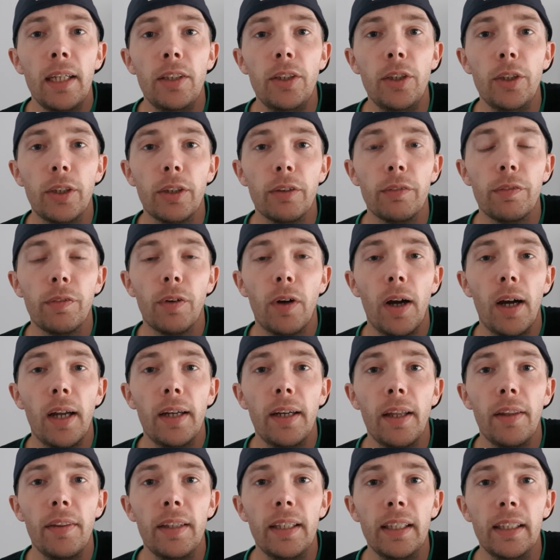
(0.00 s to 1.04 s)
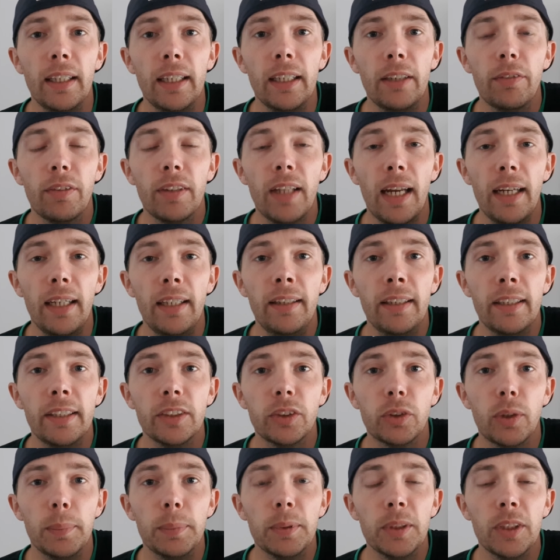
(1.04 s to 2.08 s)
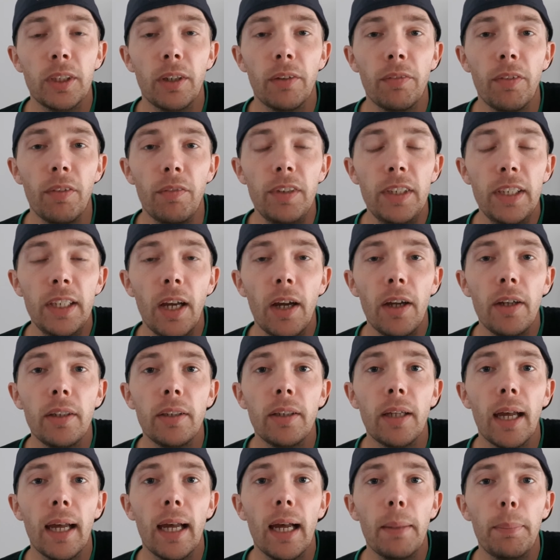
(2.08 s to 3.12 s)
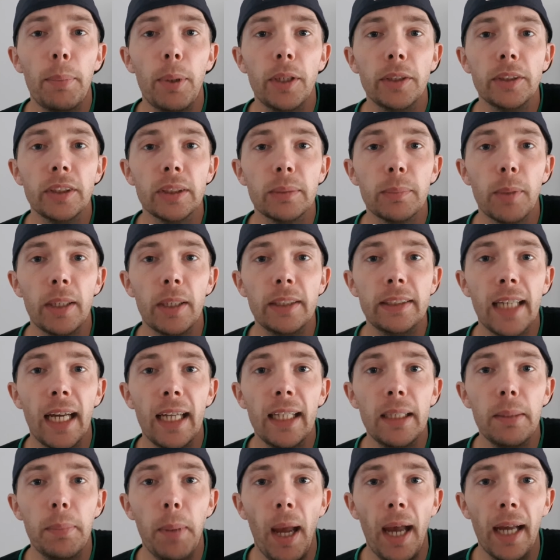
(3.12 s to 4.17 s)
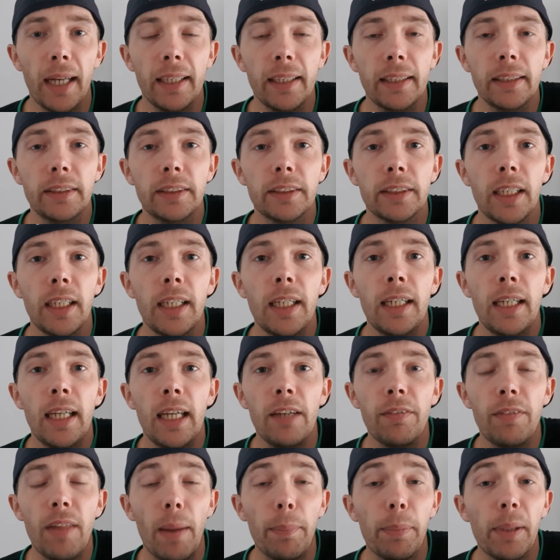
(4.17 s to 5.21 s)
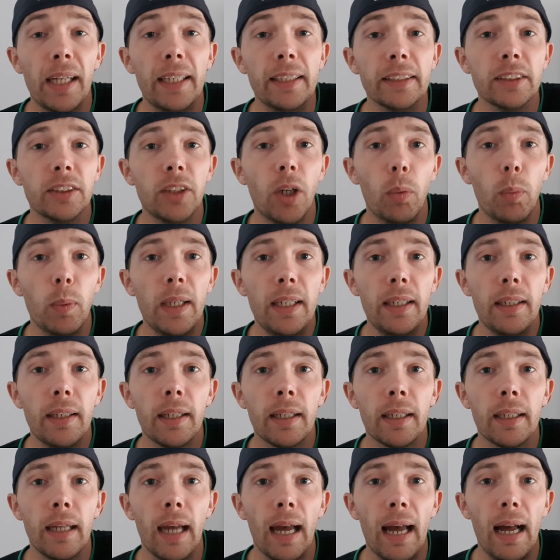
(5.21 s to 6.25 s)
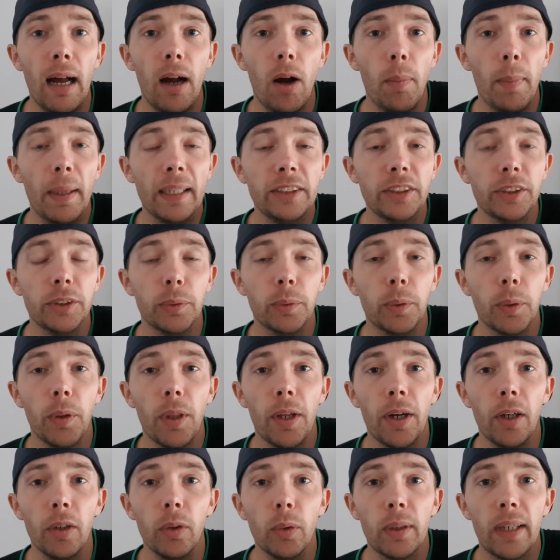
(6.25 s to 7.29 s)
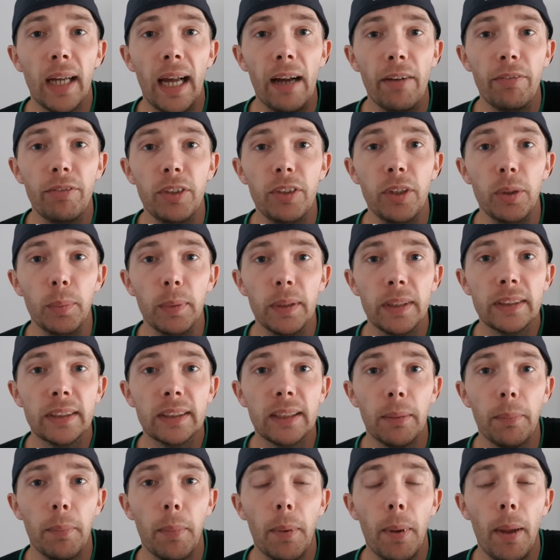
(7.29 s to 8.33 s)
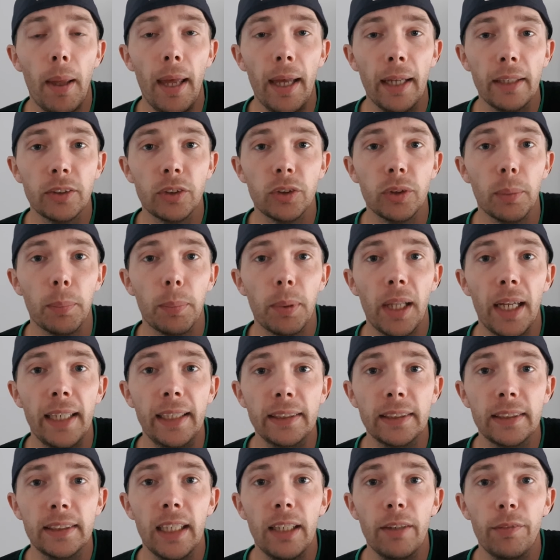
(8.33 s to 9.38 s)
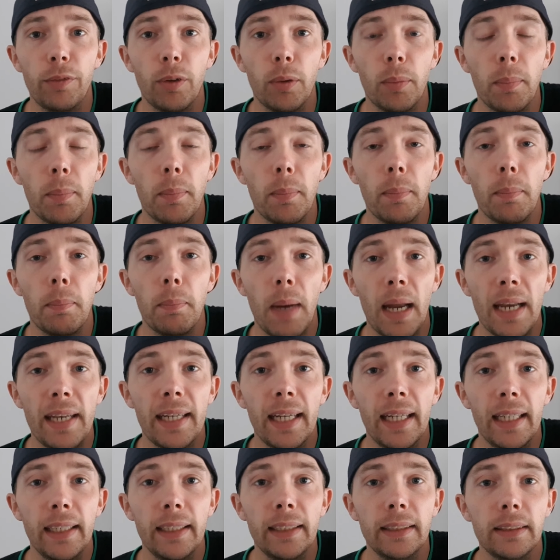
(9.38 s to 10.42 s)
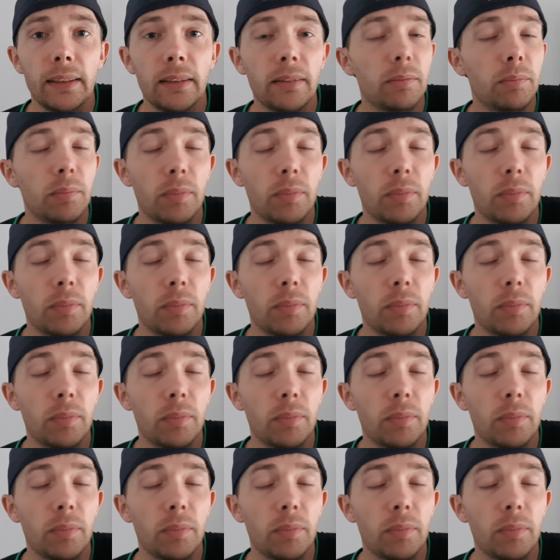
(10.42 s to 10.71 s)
you can find the link for that in the description of the video. Uh, purchase my daily package. If that play does not win, uh, I'll make sure that I look after you with some extra plays there for Monday